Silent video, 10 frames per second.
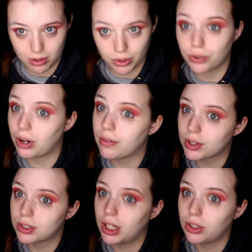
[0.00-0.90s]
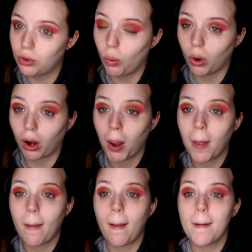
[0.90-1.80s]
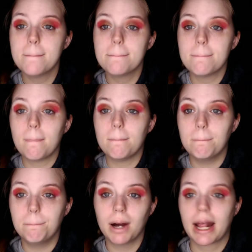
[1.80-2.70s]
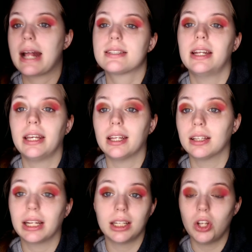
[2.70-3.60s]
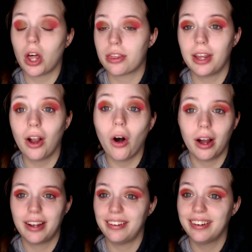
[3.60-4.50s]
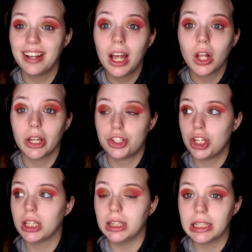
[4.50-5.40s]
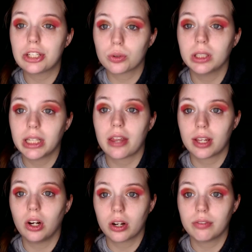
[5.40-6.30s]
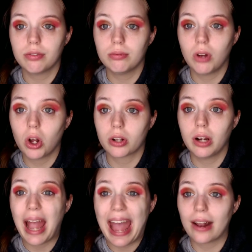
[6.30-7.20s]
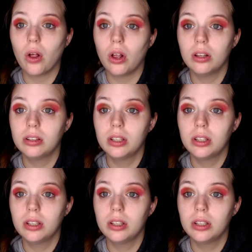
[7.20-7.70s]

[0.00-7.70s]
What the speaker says: on the driver's side door, butt ass naked. Like, nothing on. Like, she had literally nothing on her at all.